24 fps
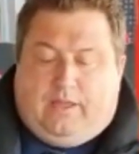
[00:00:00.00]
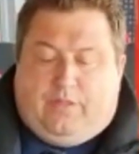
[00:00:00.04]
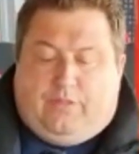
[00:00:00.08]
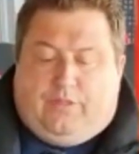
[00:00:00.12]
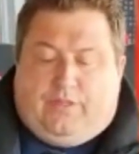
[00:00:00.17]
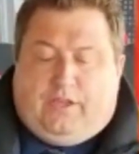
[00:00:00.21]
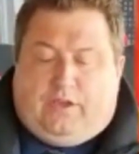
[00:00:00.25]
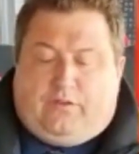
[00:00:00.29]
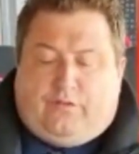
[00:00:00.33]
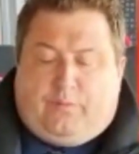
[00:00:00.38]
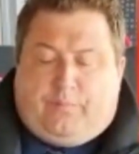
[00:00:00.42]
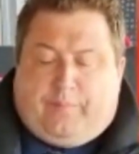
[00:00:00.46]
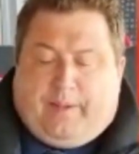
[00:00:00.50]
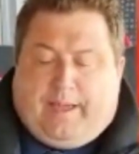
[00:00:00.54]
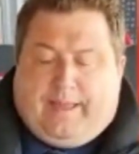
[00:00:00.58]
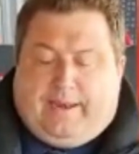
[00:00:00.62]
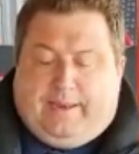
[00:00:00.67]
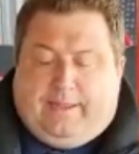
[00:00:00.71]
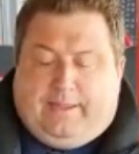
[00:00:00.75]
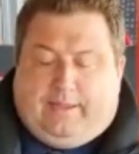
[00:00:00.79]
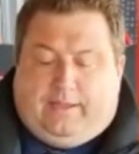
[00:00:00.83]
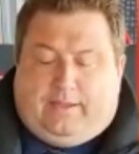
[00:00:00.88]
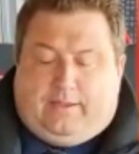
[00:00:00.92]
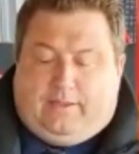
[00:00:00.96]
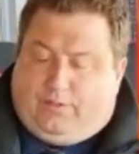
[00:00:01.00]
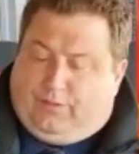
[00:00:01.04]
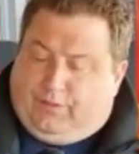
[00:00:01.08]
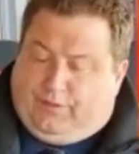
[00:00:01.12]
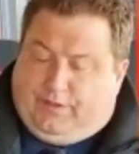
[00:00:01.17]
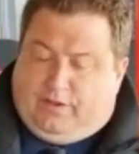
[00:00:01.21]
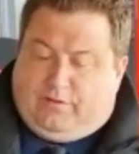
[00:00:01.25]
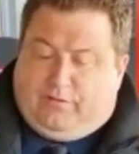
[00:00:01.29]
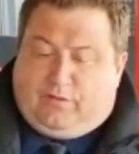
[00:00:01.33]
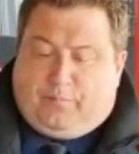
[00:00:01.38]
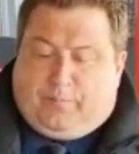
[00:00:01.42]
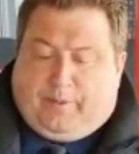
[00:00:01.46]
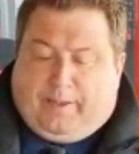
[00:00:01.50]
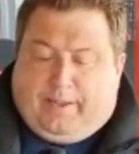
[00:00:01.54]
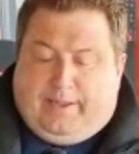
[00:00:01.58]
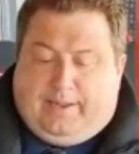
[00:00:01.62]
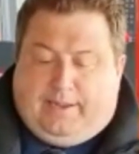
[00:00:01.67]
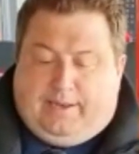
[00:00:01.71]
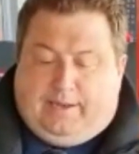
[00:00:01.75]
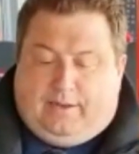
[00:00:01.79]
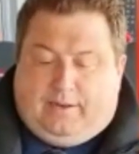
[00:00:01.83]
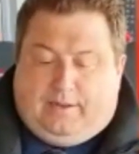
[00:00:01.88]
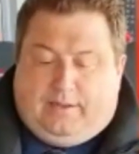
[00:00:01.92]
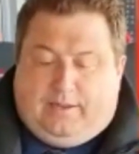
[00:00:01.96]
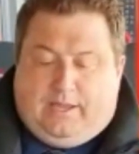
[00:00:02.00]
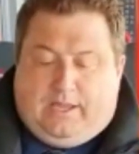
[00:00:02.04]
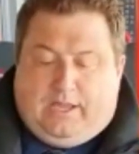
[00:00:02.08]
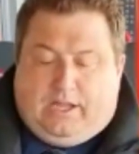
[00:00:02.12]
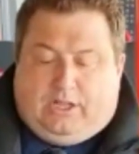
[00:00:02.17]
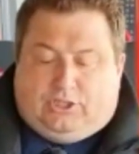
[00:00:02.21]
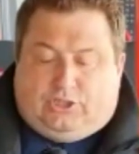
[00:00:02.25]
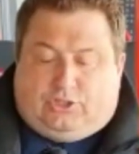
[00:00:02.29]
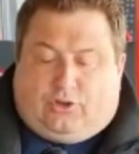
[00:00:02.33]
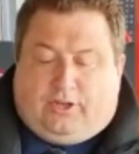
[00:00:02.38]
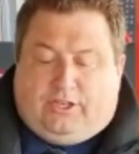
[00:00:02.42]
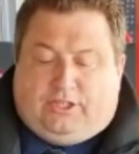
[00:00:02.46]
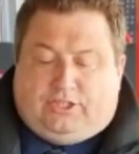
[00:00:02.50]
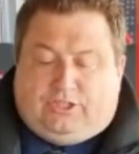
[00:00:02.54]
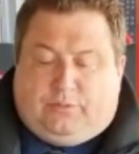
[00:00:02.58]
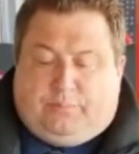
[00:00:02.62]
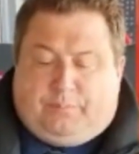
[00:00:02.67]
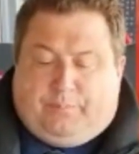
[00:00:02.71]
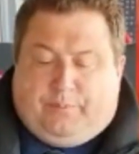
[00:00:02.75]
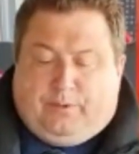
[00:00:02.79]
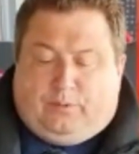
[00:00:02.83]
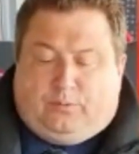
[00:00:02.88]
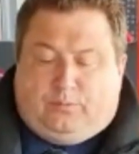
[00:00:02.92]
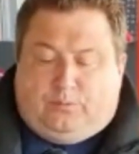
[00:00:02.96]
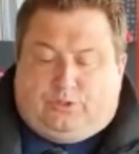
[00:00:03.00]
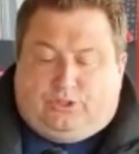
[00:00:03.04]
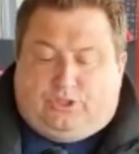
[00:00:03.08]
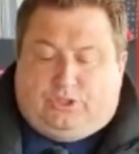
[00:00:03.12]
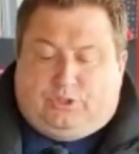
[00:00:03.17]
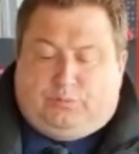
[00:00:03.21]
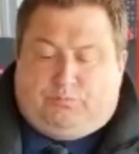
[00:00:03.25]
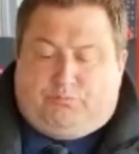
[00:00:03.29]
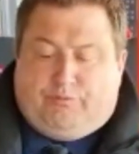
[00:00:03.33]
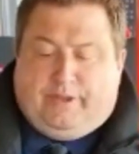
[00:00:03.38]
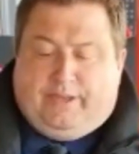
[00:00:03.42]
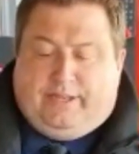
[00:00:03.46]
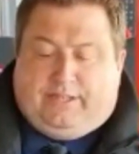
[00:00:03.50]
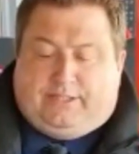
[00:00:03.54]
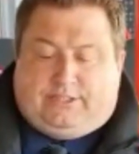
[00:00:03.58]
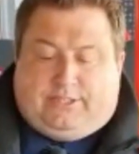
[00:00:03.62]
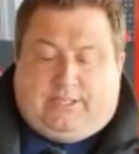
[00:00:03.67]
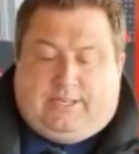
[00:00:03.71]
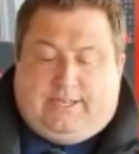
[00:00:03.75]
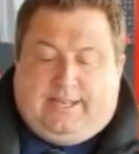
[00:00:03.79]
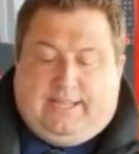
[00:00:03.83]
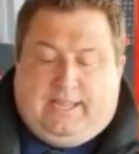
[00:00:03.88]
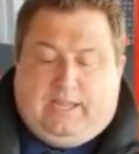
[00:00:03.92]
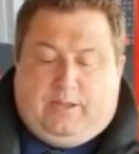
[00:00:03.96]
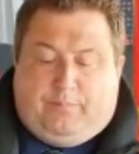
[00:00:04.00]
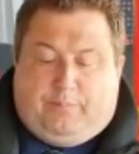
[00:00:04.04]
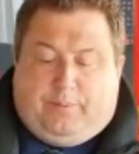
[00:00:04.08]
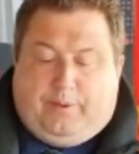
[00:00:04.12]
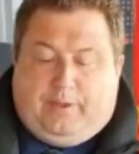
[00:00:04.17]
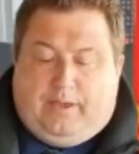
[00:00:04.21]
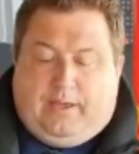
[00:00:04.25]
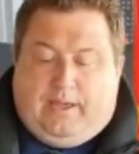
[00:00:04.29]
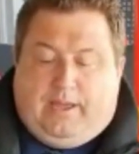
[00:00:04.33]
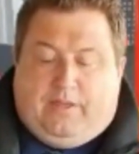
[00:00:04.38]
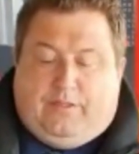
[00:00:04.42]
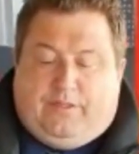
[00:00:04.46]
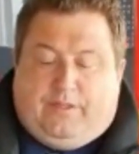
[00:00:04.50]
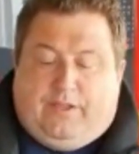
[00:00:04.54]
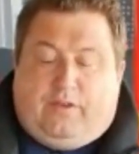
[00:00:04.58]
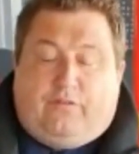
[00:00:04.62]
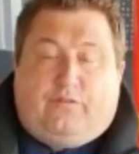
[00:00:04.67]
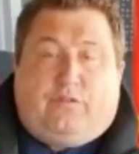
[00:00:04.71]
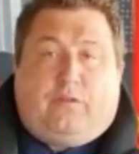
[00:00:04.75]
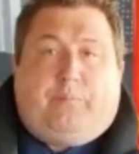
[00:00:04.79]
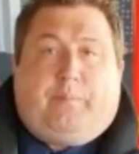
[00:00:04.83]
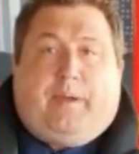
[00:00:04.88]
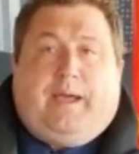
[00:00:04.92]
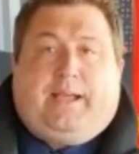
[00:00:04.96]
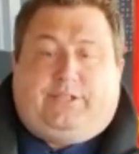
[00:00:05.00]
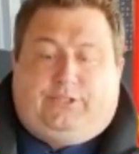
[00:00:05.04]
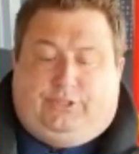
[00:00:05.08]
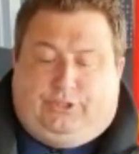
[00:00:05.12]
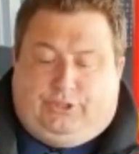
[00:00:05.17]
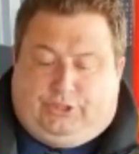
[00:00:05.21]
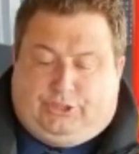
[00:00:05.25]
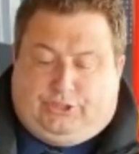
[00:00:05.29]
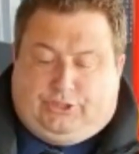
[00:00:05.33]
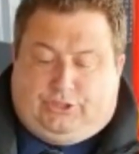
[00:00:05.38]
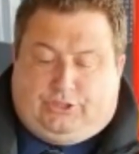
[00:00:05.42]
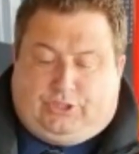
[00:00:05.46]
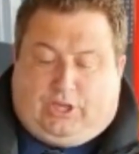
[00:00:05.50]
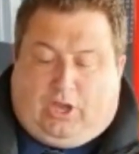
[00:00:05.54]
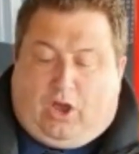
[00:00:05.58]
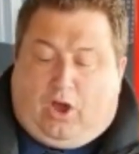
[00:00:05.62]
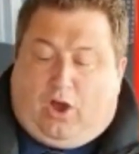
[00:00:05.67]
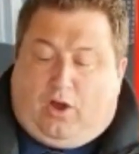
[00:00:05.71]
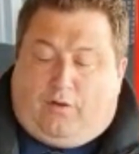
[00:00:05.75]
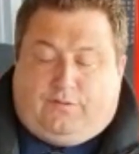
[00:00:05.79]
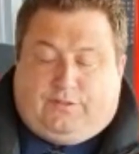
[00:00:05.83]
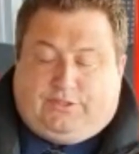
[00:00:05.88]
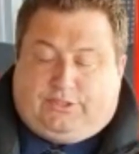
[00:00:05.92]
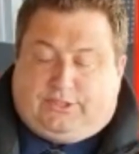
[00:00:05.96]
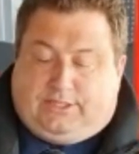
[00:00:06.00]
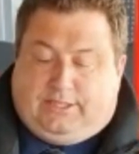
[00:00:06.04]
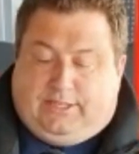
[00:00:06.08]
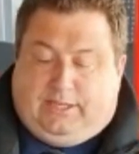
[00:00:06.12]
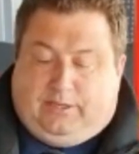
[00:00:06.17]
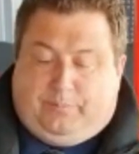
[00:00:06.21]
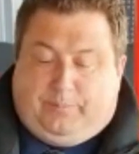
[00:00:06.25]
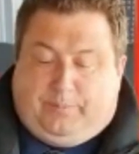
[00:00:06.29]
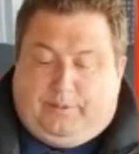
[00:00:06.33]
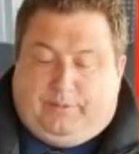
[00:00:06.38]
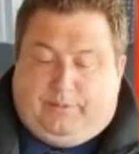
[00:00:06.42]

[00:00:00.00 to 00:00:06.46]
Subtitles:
Think of the panic, think of the pain. Tigers are built to spring and to leap. Think of the passengers half asleep.